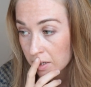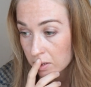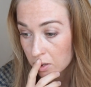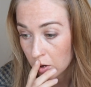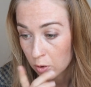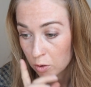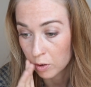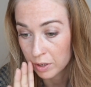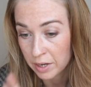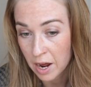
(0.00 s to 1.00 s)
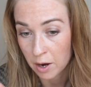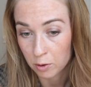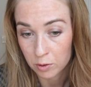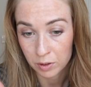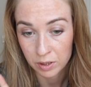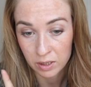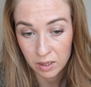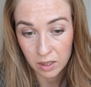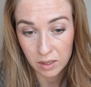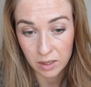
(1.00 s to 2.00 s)
So now the
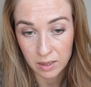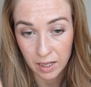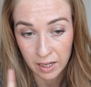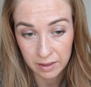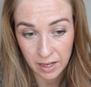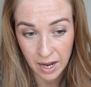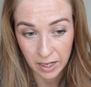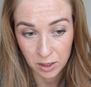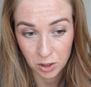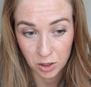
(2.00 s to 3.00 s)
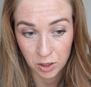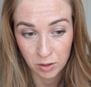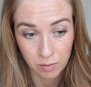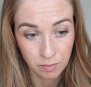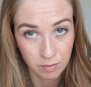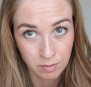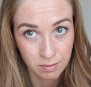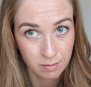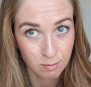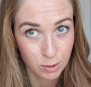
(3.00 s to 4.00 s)
skirt is attached.
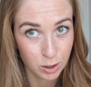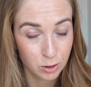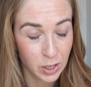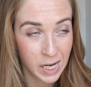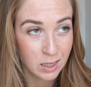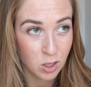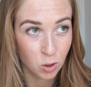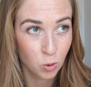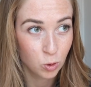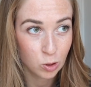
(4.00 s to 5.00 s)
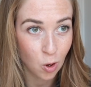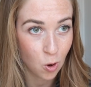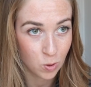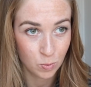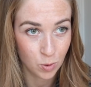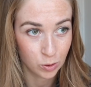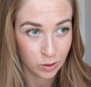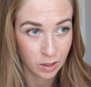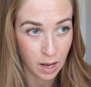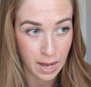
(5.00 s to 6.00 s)
The dress looks
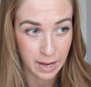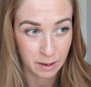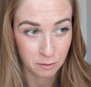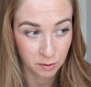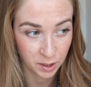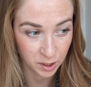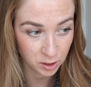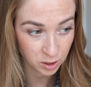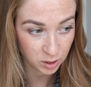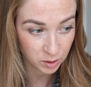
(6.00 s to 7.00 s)
almost like finished,